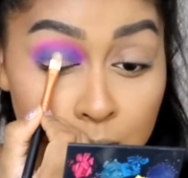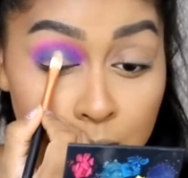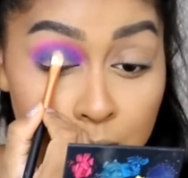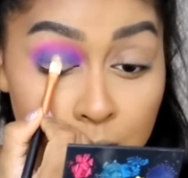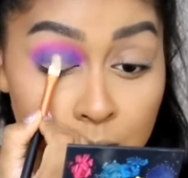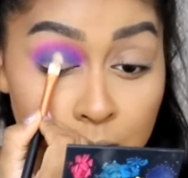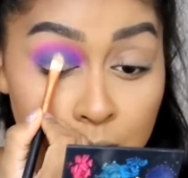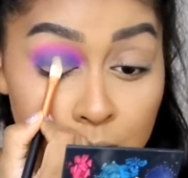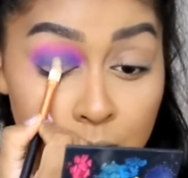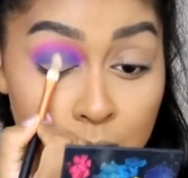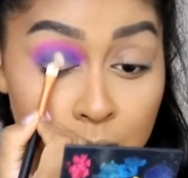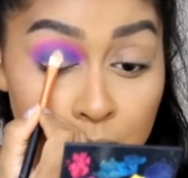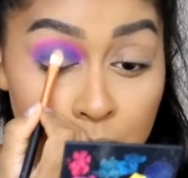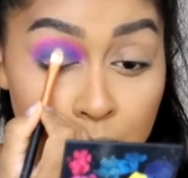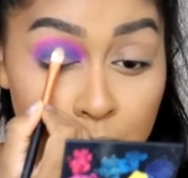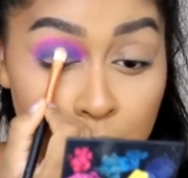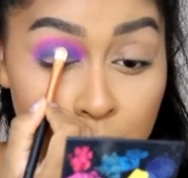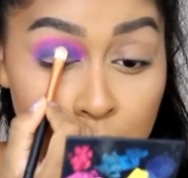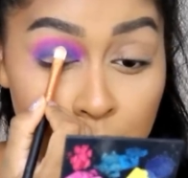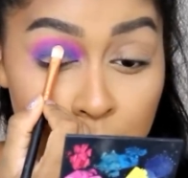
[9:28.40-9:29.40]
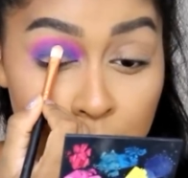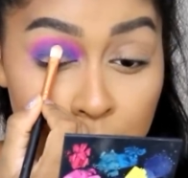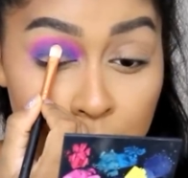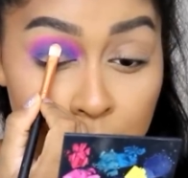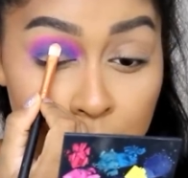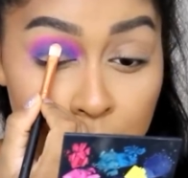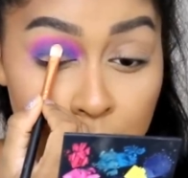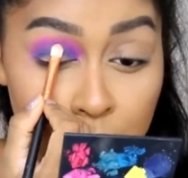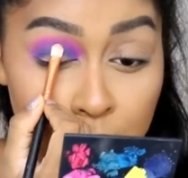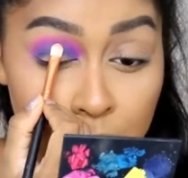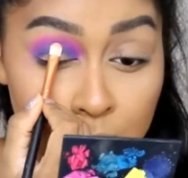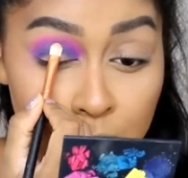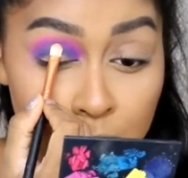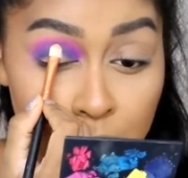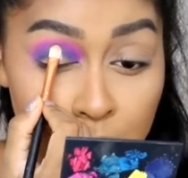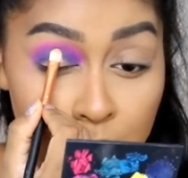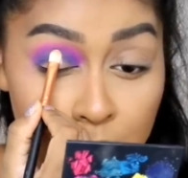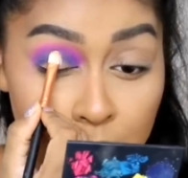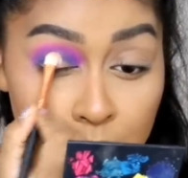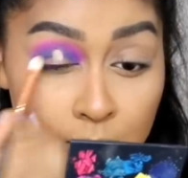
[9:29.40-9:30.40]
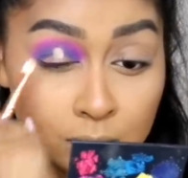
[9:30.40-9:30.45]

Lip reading: (no one is talking)